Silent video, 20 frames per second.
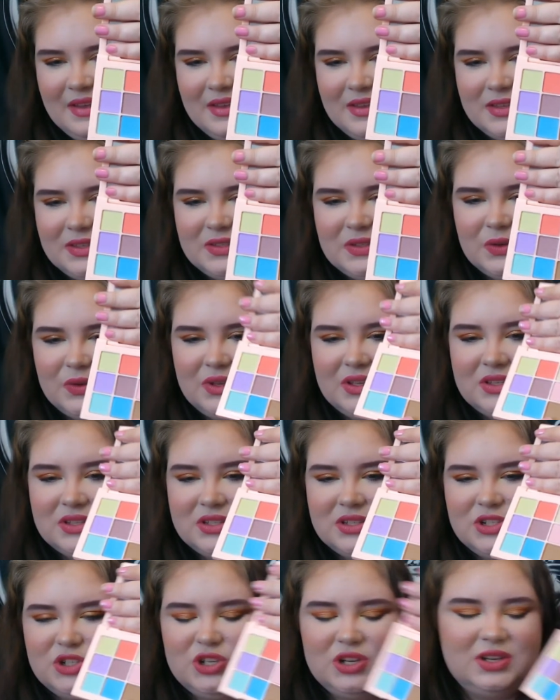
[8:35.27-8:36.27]
So
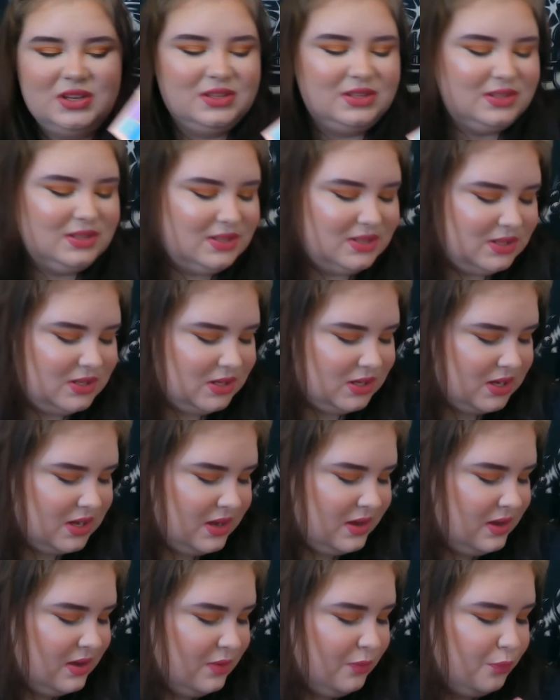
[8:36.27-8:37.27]
it's just
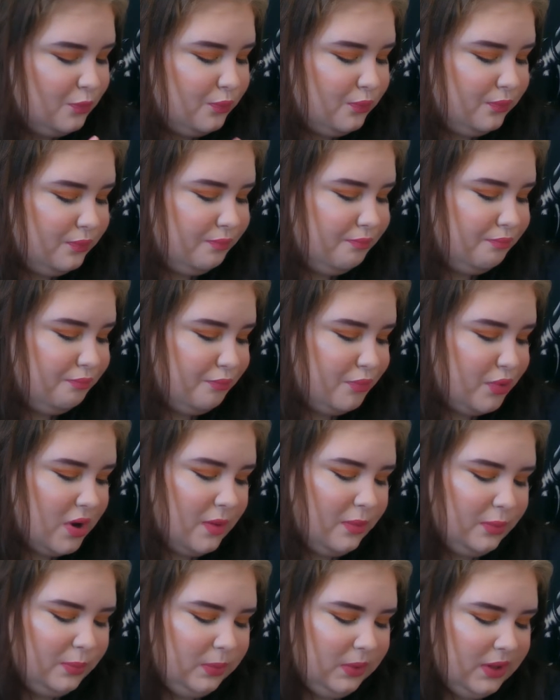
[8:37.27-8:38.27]

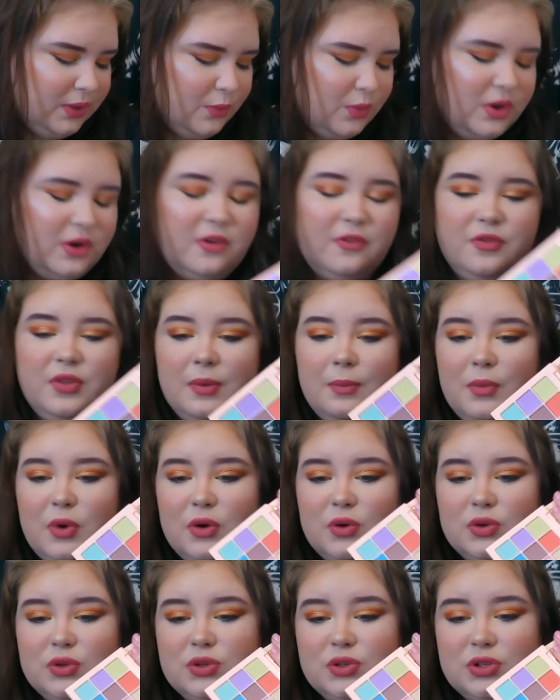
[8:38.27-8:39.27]
probably one of the
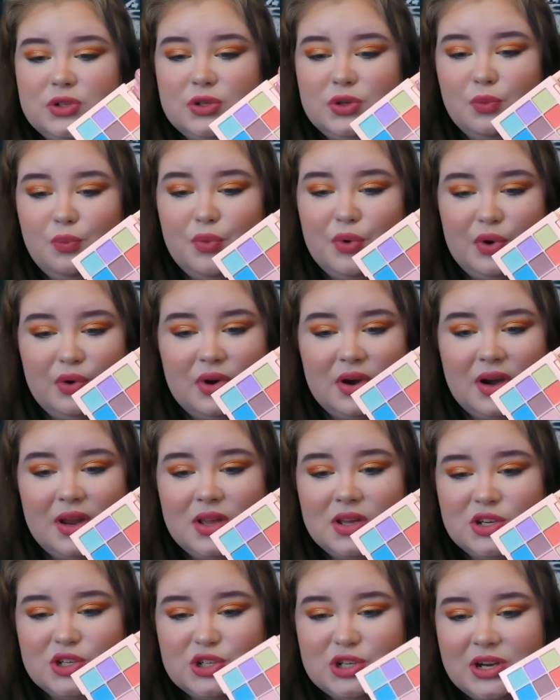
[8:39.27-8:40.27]
most
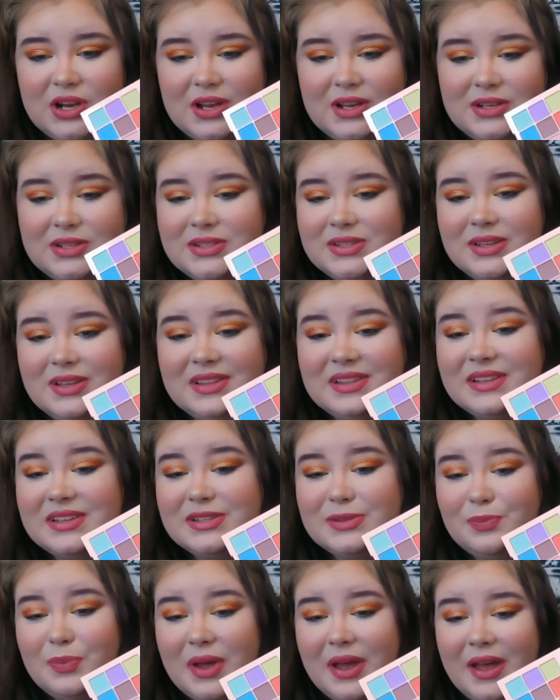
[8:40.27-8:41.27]
boring shades in
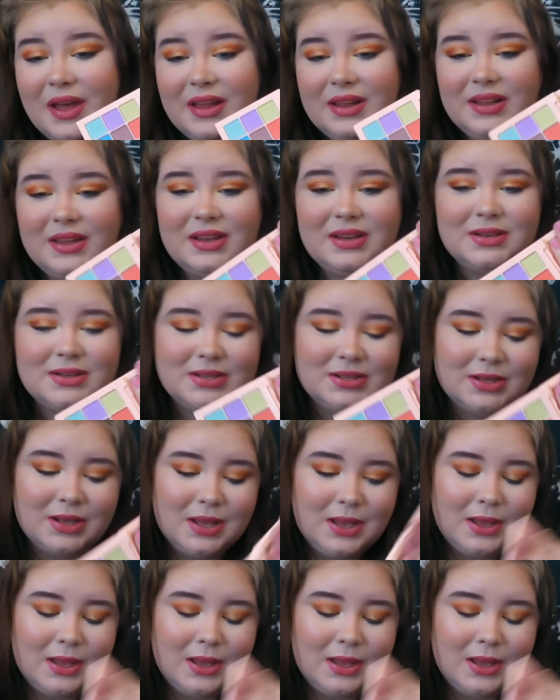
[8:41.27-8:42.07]
this palette,